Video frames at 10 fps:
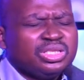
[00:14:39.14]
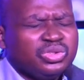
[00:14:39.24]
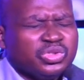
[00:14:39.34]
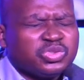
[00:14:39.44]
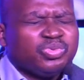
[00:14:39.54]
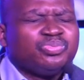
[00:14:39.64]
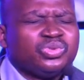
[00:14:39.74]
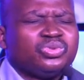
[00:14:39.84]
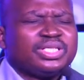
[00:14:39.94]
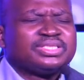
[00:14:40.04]
those
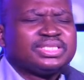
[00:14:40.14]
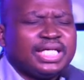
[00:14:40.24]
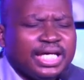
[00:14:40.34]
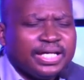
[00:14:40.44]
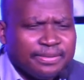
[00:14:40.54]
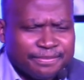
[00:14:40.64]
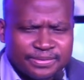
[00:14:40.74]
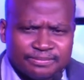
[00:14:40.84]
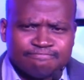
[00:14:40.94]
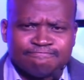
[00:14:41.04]
people who escape,
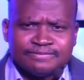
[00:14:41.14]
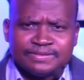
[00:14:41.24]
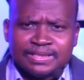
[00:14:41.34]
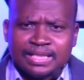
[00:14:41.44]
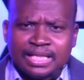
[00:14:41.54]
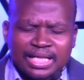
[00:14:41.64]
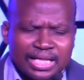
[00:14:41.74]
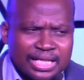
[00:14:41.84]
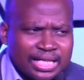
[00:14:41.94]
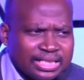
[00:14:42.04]

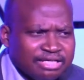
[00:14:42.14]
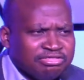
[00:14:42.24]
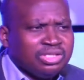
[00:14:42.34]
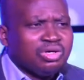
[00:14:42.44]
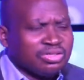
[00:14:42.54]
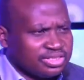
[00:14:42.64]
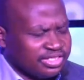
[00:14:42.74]
they've lost